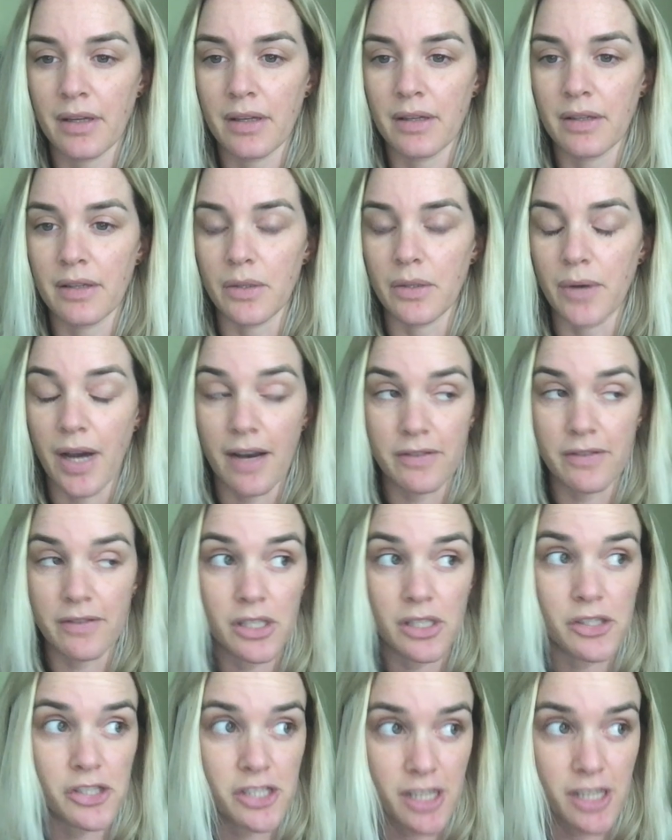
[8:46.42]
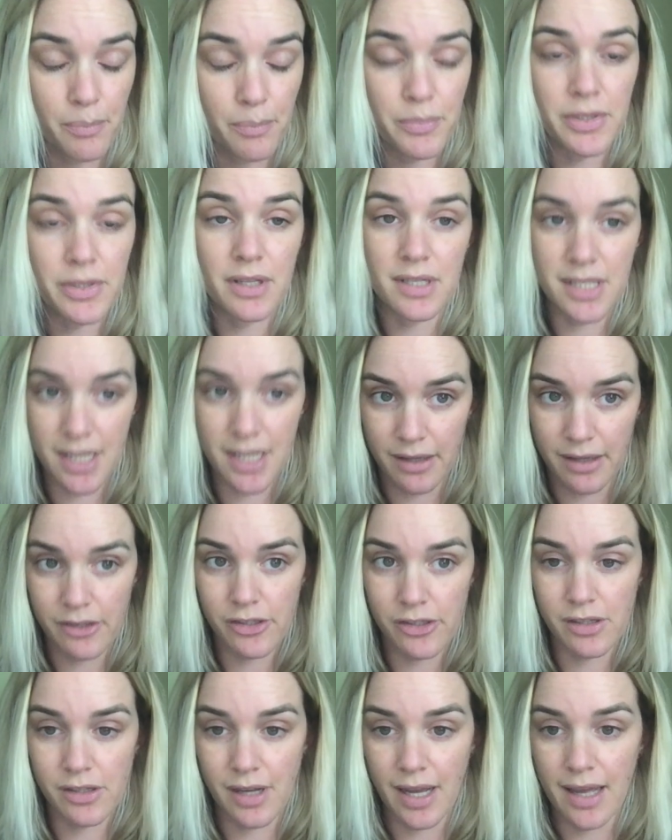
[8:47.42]
You have to jump the
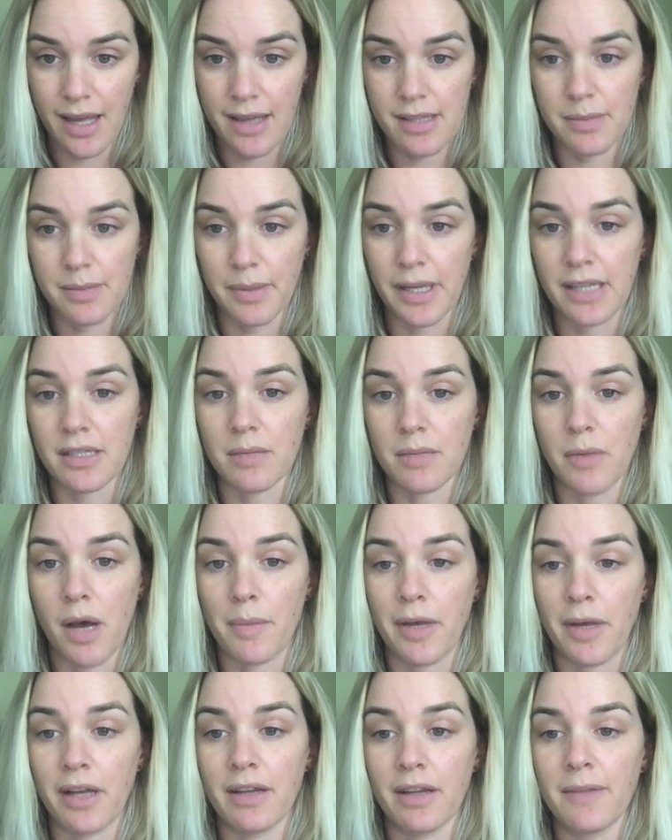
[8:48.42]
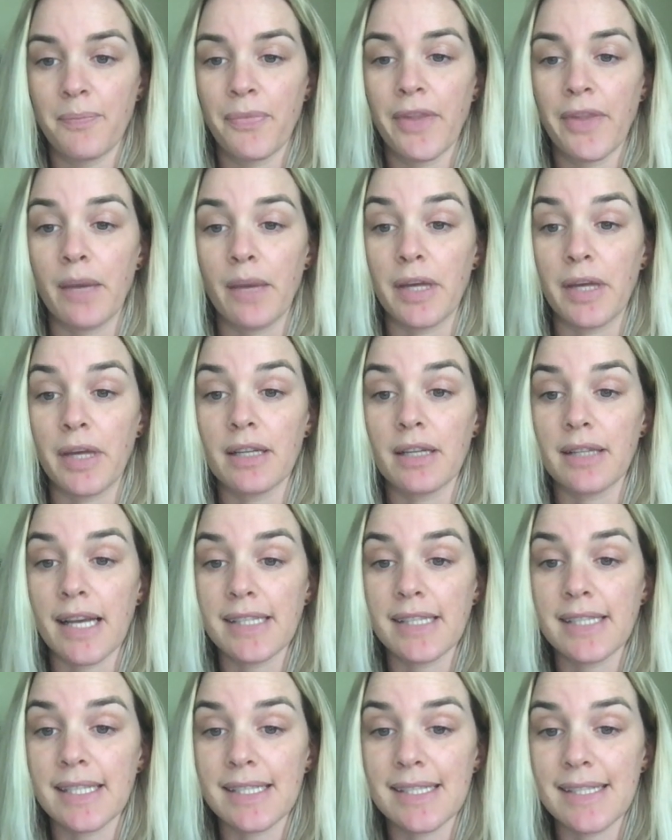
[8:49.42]
ditch, I explained to Mama, and we
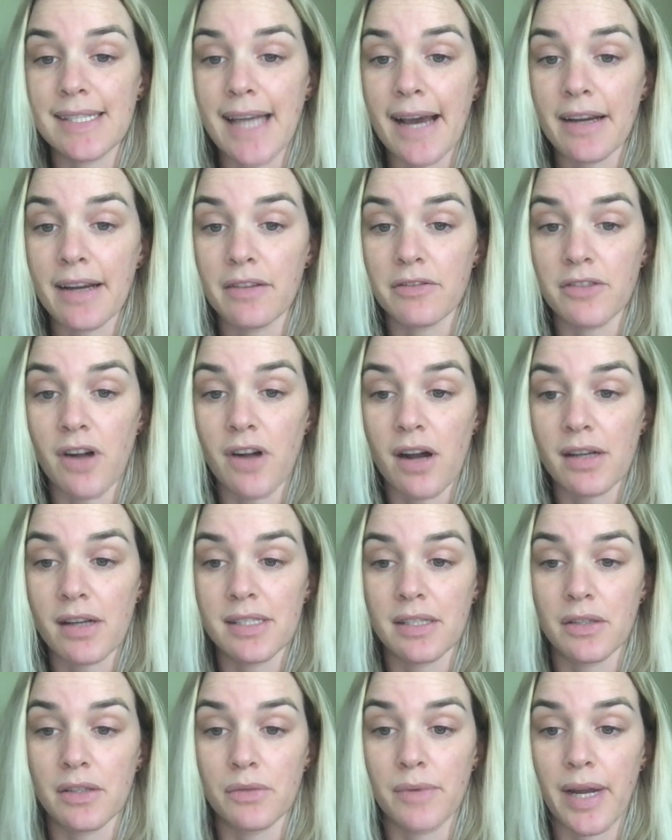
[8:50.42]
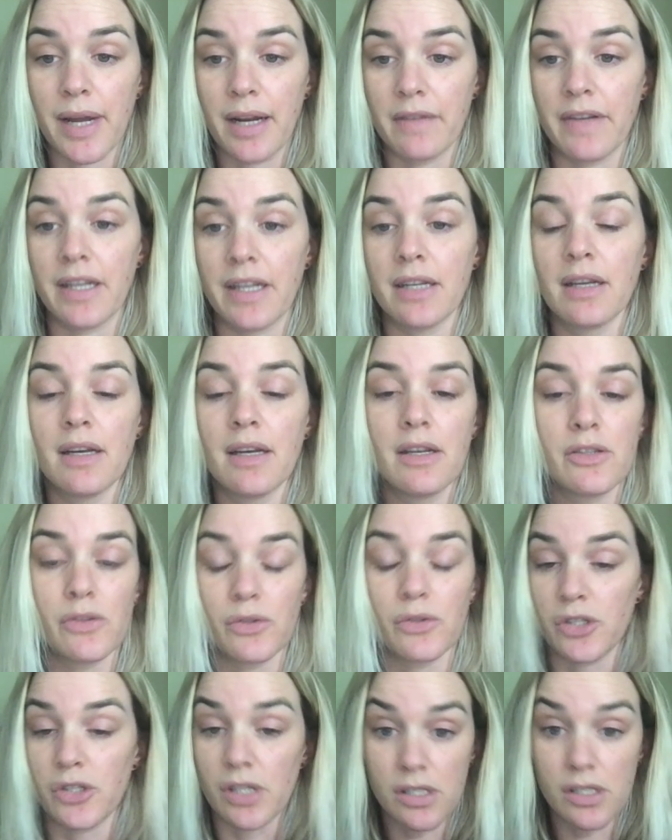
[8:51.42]
collected a stack of rocks to the right of it,
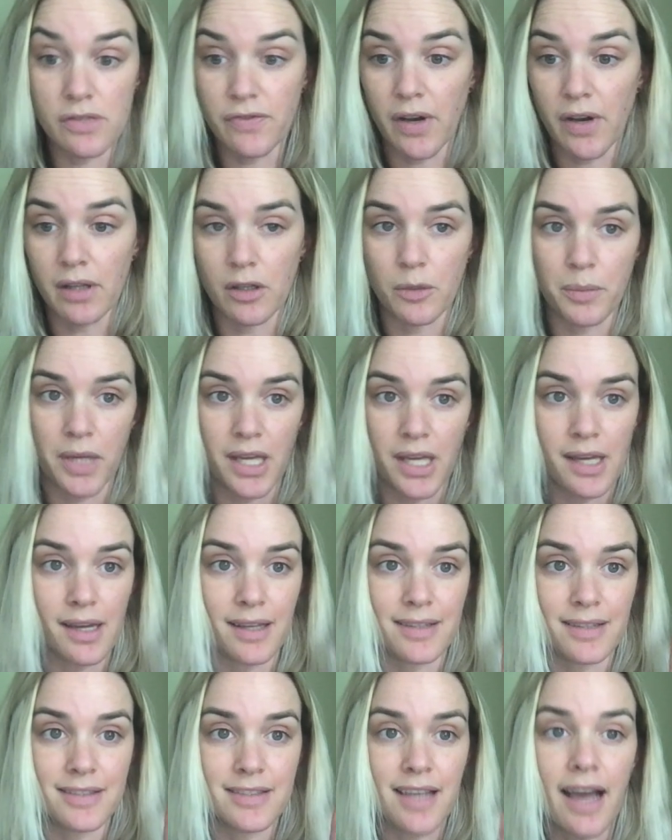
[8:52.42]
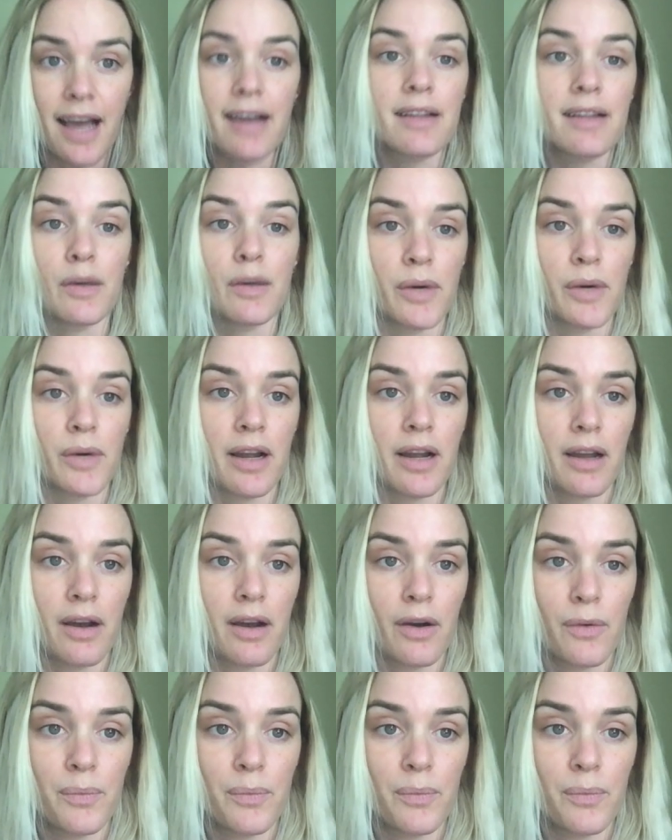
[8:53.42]
so just follow me exactly where I go.